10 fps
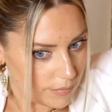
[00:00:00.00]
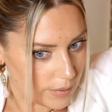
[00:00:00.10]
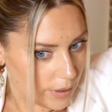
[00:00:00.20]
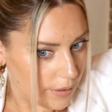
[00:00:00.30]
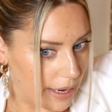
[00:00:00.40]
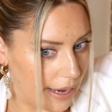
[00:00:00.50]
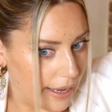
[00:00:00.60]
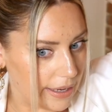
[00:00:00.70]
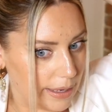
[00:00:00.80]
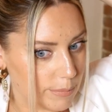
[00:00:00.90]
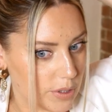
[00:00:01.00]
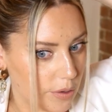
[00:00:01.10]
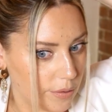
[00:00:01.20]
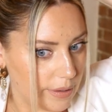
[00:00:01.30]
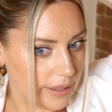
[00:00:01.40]
Okay, and I am
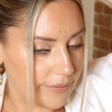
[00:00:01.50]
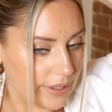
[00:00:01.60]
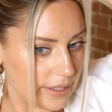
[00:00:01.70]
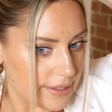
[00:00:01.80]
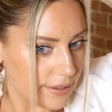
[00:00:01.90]
totally leaving these little